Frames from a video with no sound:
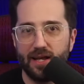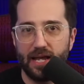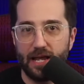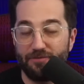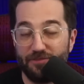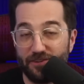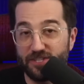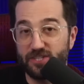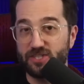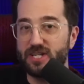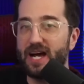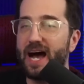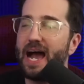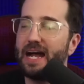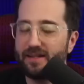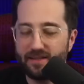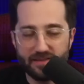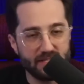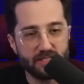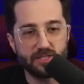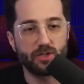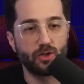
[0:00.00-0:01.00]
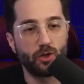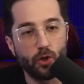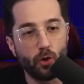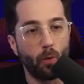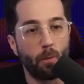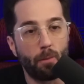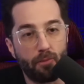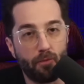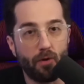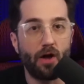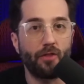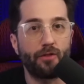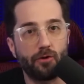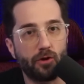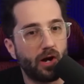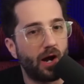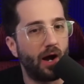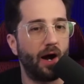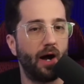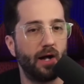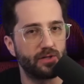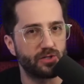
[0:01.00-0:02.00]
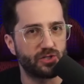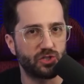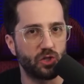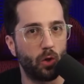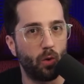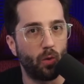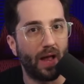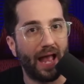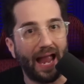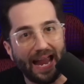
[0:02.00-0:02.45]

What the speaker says: if it's tied to this little brother console